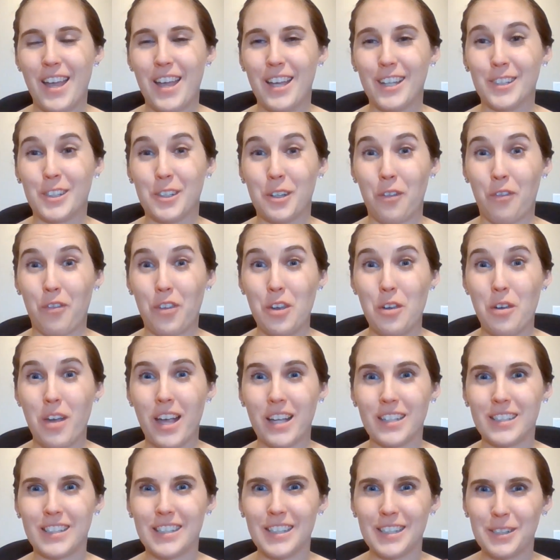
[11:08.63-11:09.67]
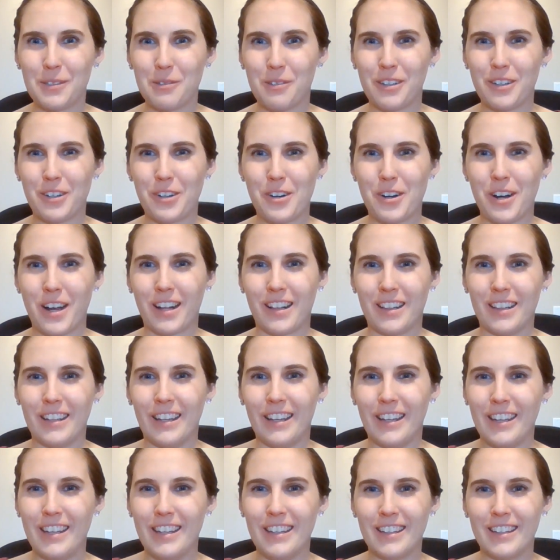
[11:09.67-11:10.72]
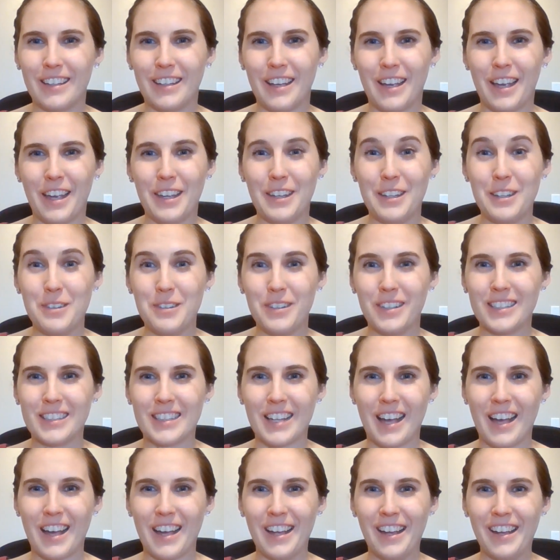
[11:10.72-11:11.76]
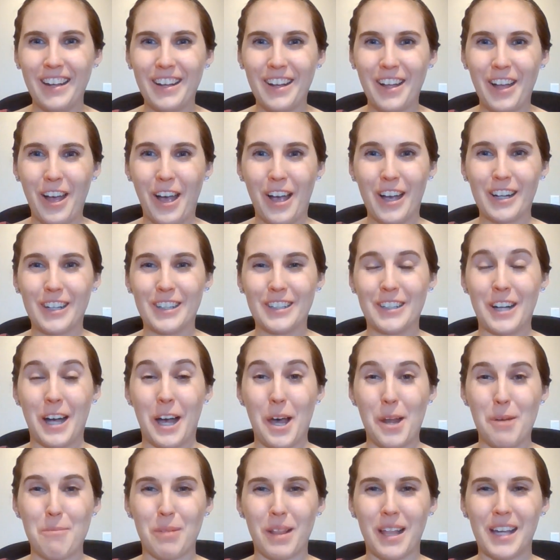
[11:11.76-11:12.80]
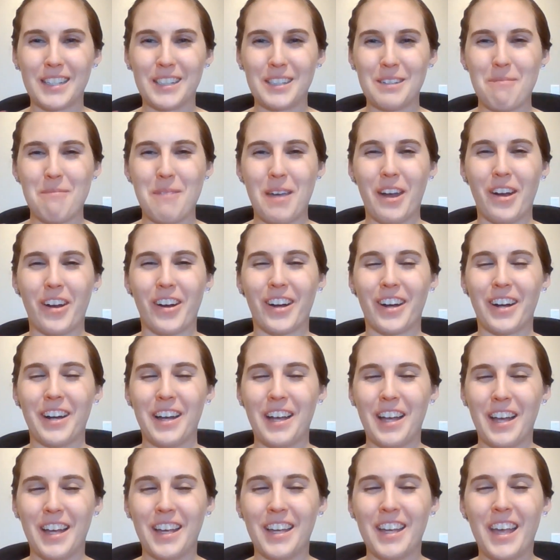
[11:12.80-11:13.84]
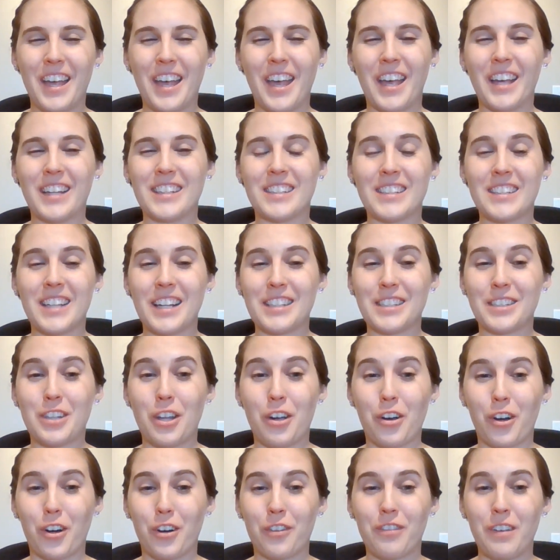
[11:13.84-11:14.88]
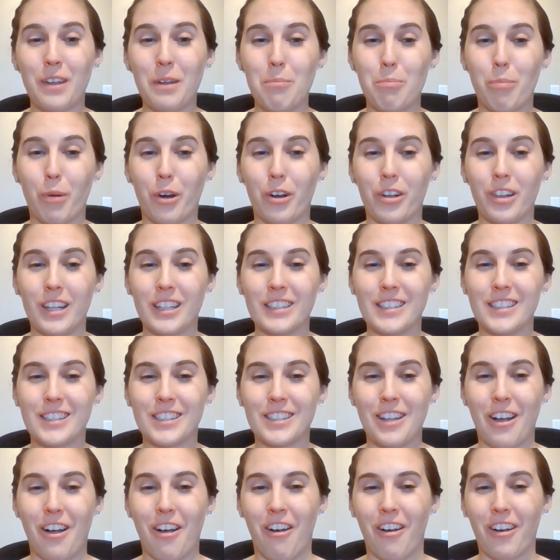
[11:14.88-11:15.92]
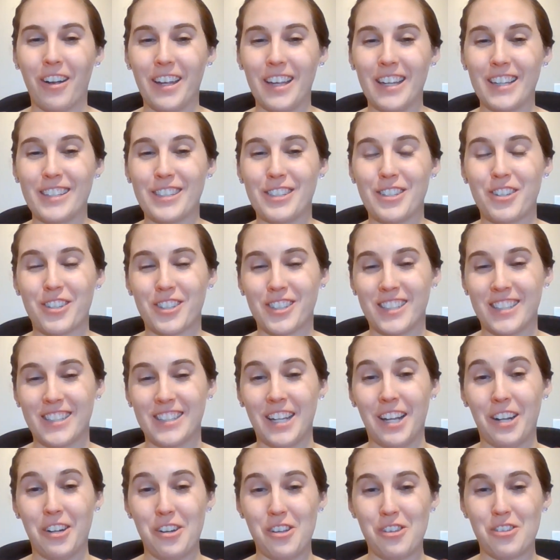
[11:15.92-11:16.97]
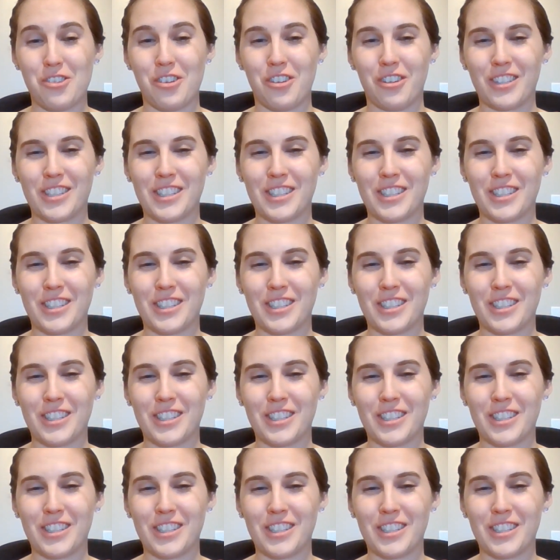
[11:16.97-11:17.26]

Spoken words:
So if you guessed this one correctly, you said God Bless America. It says the Irving Berlin song is her signature